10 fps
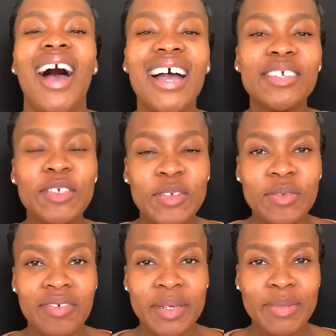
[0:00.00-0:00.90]
Hi
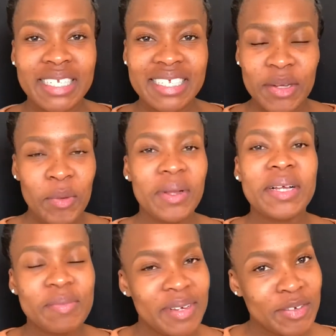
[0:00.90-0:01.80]
YouTube family,
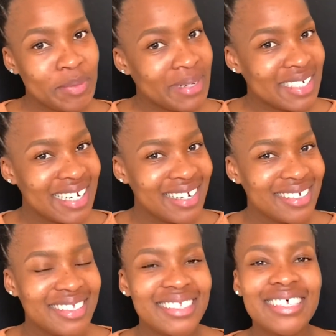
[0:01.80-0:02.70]
welcome back to my
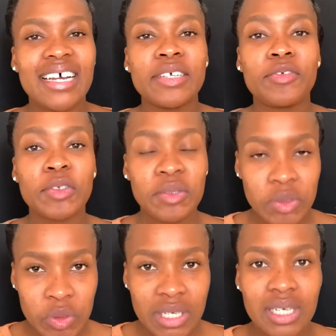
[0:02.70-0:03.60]
channel. If you're
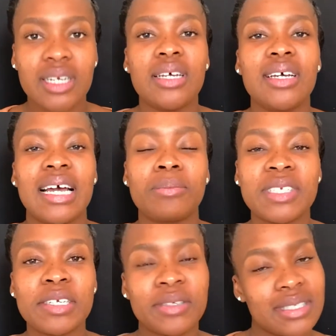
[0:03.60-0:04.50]
new here, I'm
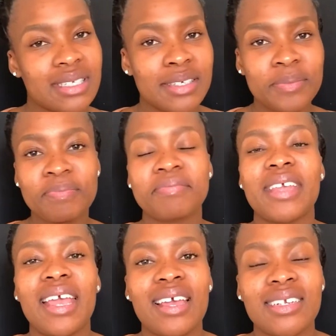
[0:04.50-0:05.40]
Theresia
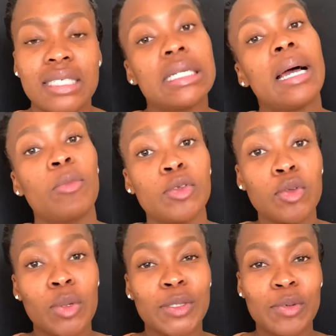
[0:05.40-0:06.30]
and I'm also
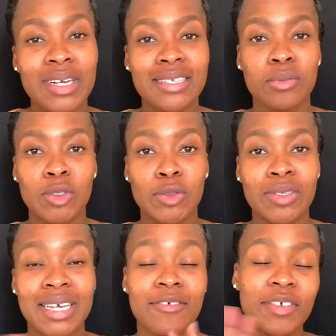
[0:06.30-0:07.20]
well known as Monzo,
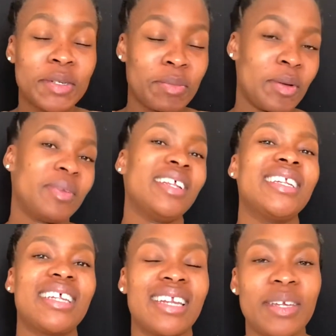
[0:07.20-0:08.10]
a very popular
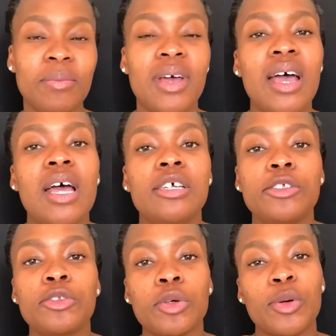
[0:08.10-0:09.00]
nickname.
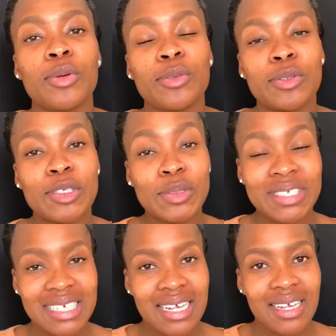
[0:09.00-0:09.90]
So
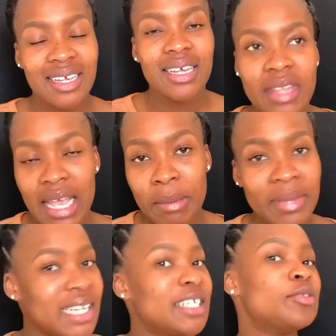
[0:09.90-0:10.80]
today I
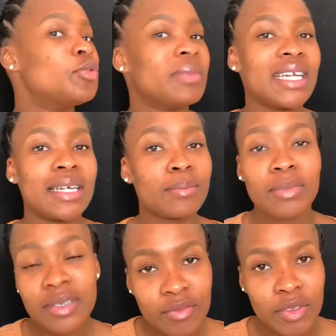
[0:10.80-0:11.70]
mainly do makeup
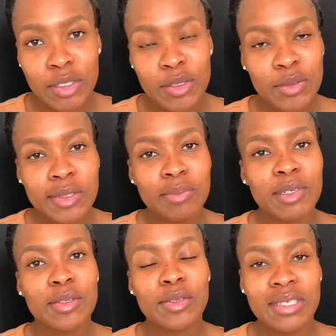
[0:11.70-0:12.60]
videos
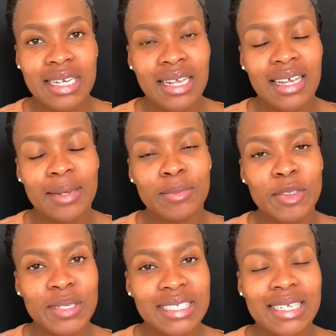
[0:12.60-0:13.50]
but today I'm
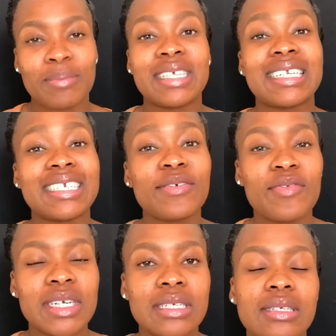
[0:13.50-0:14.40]
doing something
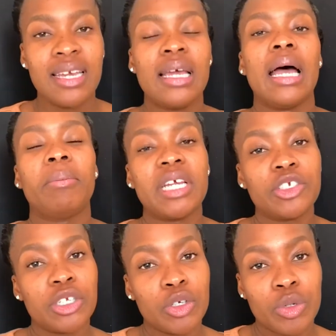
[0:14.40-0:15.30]
different. I'm
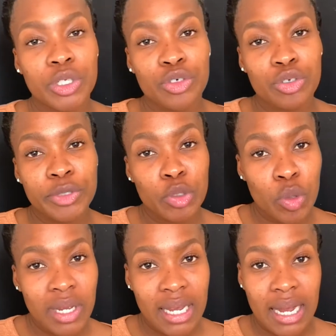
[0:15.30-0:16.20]
actually going to be
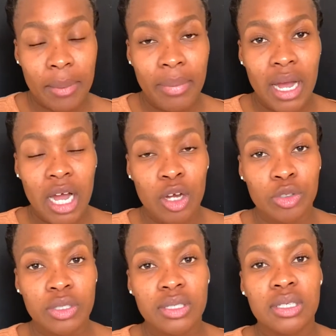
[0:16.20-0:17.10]
talking
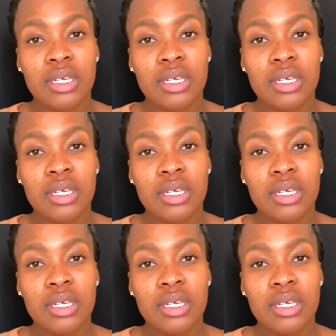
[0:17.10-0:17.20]
about